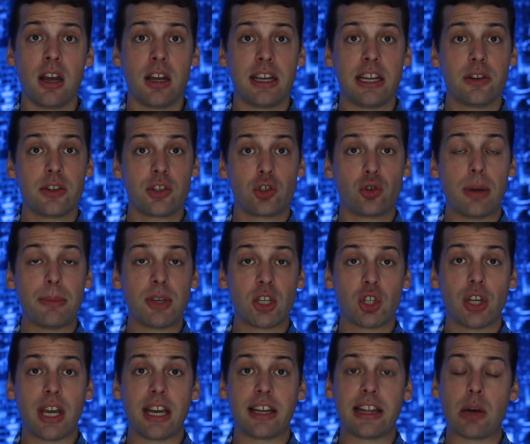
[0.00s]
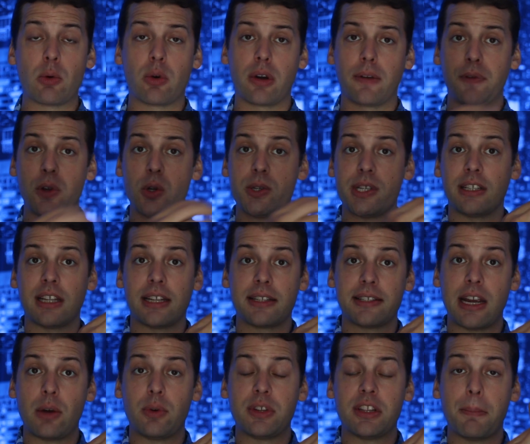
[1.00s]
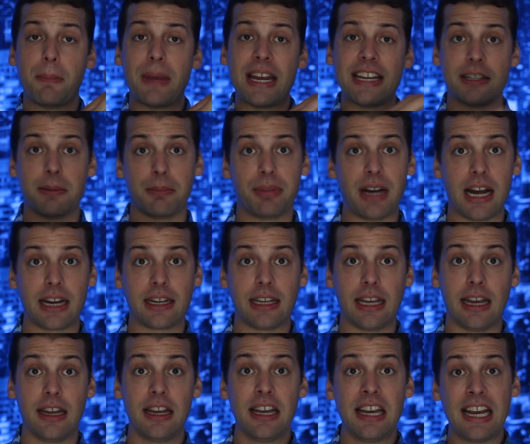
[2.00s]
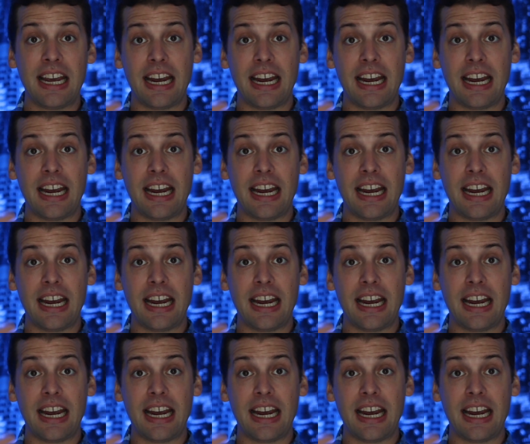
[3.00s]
Here's trim and shake that we're infusing, let's say with the Mason Pot kit.